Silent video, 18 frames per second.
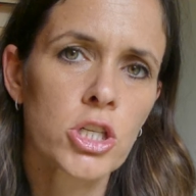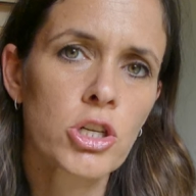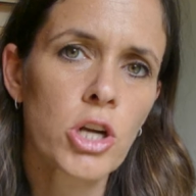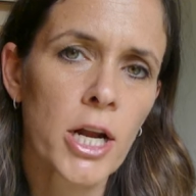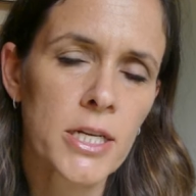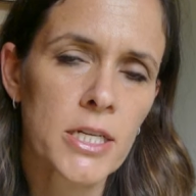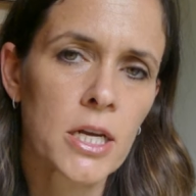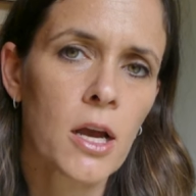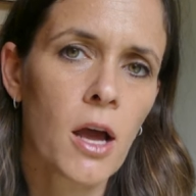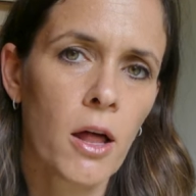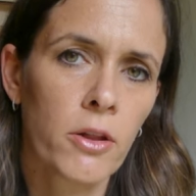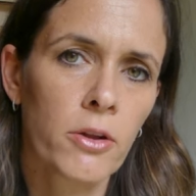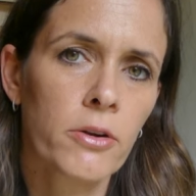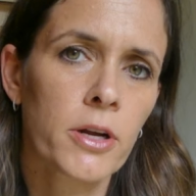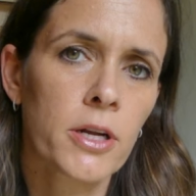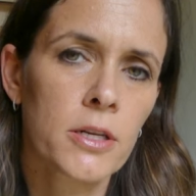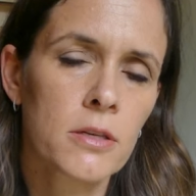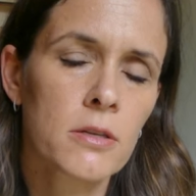tried to
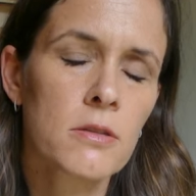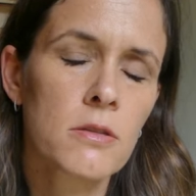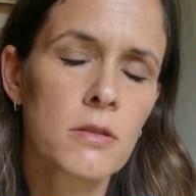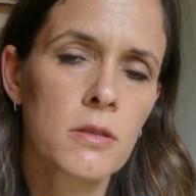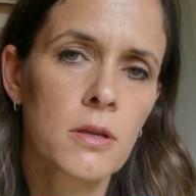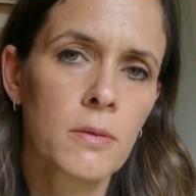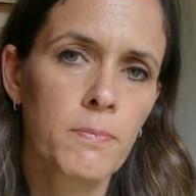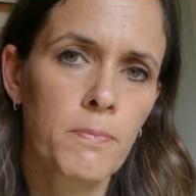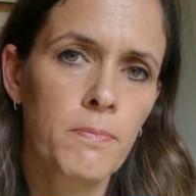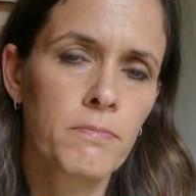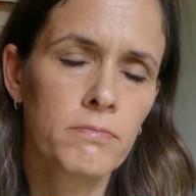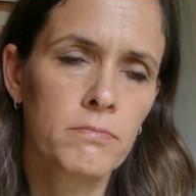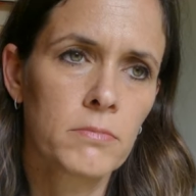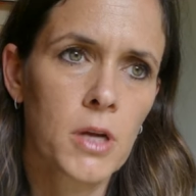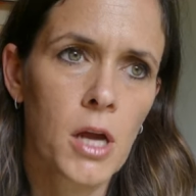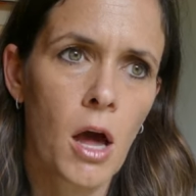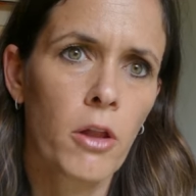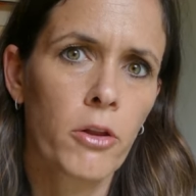color it the
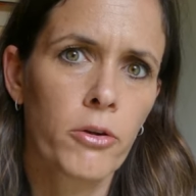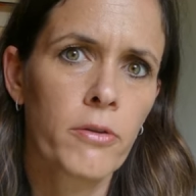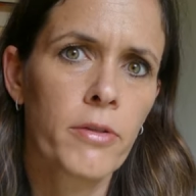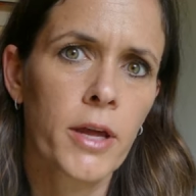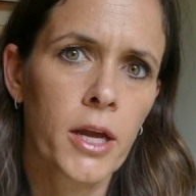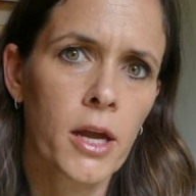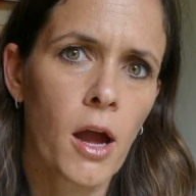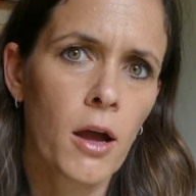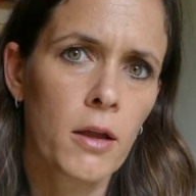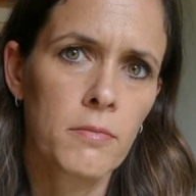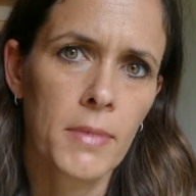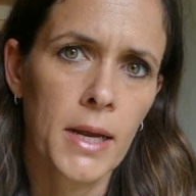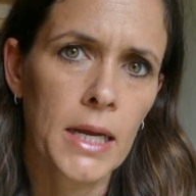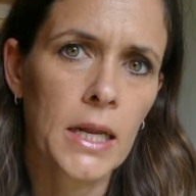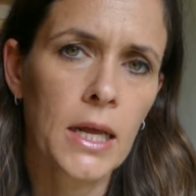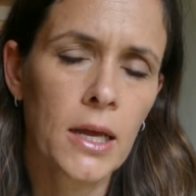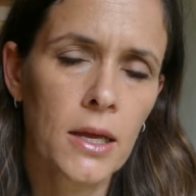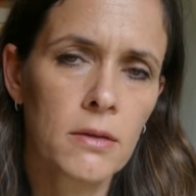color that God
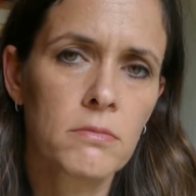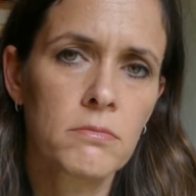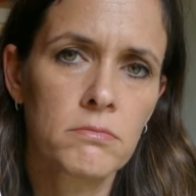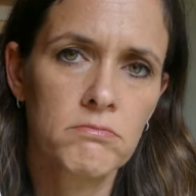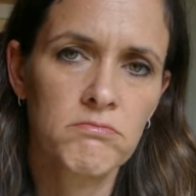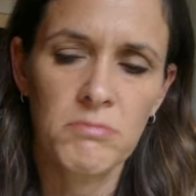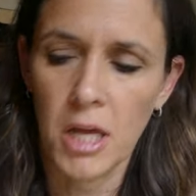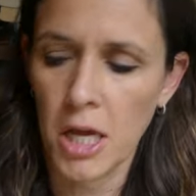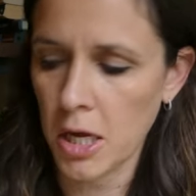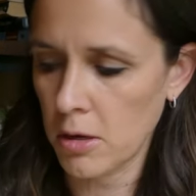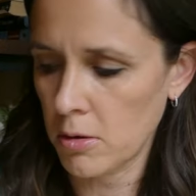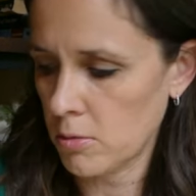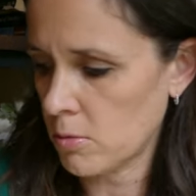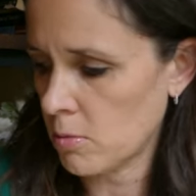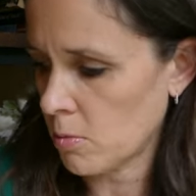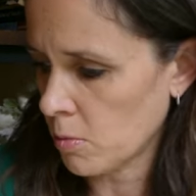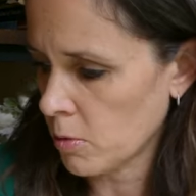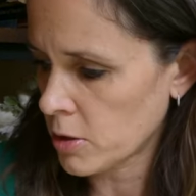made it.
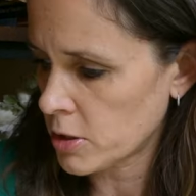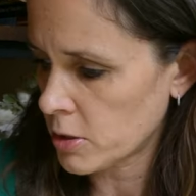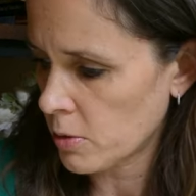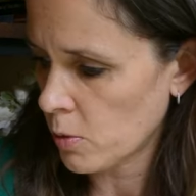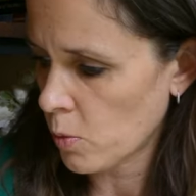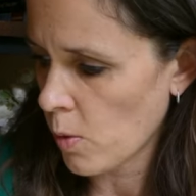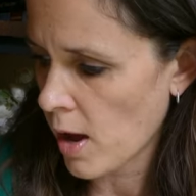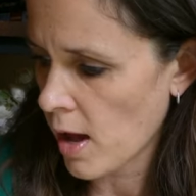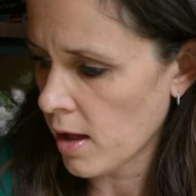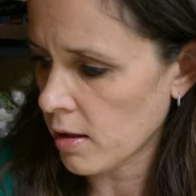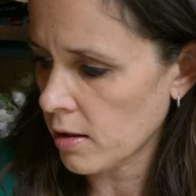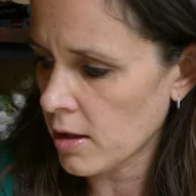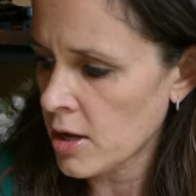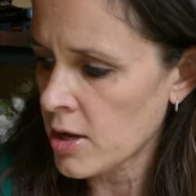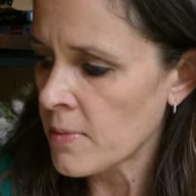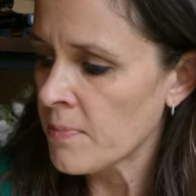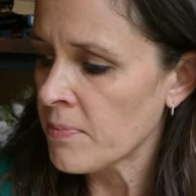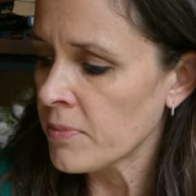Like, we're doing well.